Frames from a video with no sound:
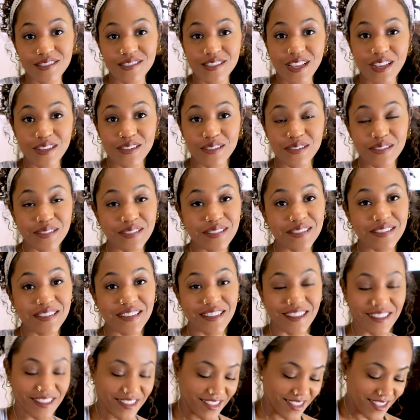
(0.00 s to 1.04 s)
They're good.
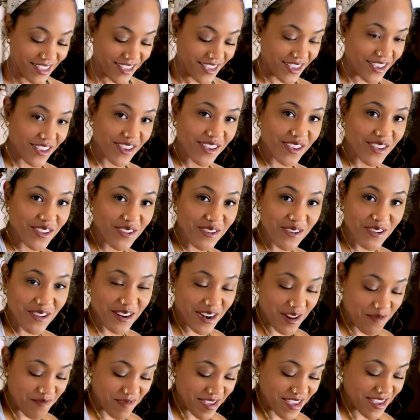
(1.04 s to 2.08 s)
You know
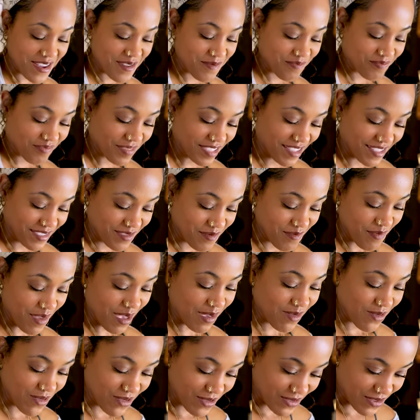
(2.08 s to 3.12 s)
what I mean?
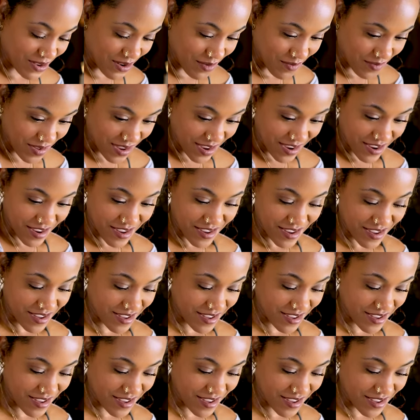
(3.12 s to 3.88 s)
Babe, you know what I mean.